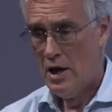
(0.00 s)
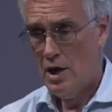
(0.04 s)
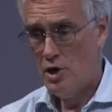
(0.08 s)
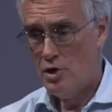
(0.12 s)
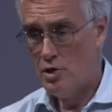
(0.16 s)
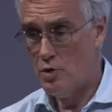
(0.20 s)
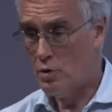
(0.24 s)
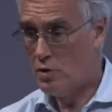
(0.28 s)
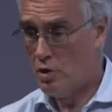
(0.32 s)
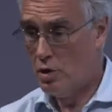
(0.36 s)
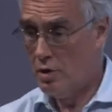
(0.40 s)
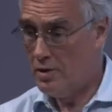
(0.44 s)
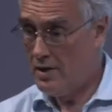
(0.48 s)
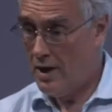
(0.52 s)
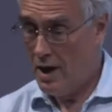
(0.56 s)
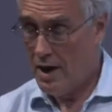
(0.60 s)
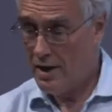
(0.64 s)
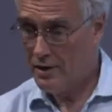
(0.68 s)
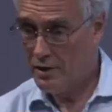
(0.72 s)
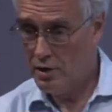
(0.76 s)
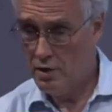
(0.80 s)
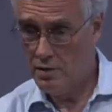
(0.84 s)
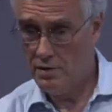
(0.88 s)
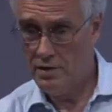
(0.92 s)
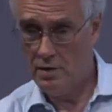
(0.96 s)
You could
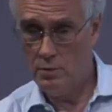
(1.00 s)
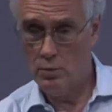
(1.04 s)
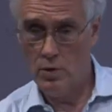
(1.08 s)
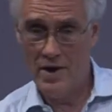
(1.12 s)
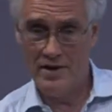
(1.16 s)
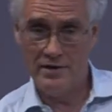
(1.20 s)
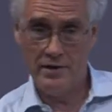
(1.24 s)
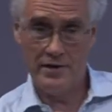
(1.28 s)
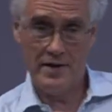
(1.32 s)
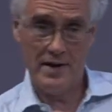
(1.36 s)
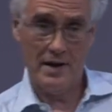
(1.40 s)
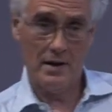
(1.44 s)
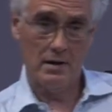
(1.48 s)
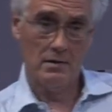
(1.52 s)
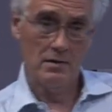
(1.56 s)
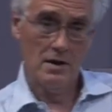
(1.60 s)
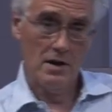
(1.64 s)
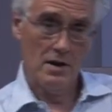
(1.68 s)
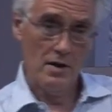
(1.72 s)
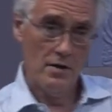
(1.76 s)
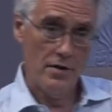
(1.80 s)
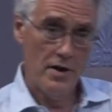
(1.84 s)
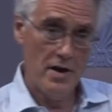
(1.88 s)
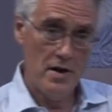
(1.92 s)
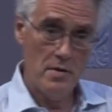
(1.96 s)
argue that one thing
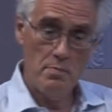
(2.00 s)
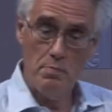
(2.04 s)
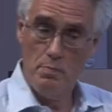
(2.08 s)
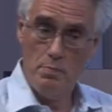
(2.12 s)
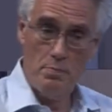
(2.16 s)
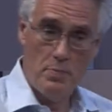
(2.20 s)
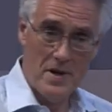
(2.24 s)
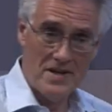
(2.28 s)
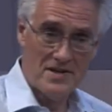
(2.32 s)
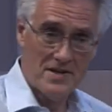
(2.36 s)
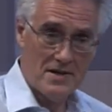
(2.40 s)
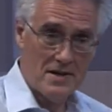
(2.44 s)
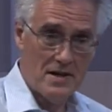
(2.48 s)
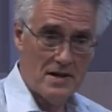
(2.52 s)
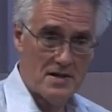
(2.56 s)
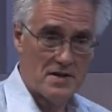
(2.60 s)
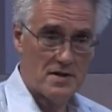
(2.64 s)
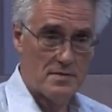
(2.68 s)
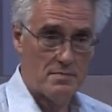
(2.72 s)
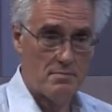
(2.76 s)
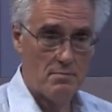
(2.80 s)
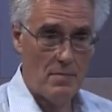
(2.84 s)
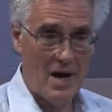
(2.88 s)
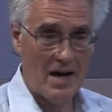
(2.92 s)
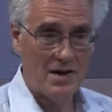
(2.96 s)
the
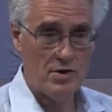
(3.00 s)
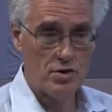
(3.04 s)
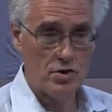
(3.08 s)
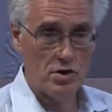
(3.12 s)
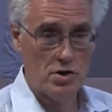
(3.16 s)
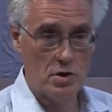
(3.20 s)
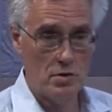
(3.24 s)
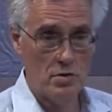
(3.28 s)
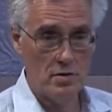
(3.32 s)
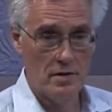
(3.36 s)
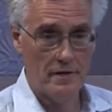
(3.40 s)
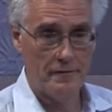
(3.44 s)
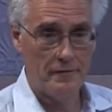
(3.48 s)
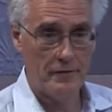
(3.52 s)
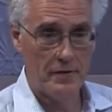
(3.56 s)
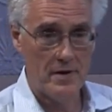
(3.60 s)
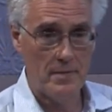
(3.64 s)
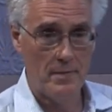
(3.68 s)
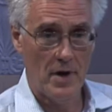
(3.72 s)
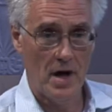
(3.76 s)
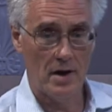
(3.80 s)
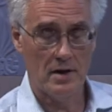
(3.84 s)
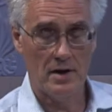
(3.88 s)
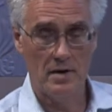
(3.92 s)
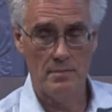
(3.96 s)
business might do, the free
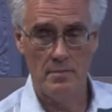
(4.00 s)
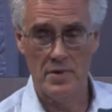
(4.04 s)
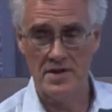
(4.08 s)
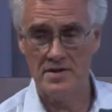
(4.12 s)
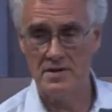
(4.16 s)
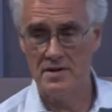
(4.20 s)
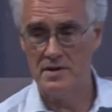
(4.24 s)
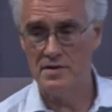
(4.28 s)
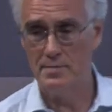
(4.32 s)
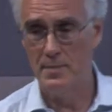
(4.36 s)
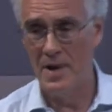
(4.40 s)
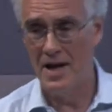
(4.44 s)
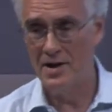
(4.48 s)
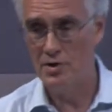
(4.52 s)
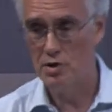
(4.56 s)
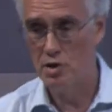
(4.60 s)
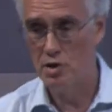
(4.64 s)
market business might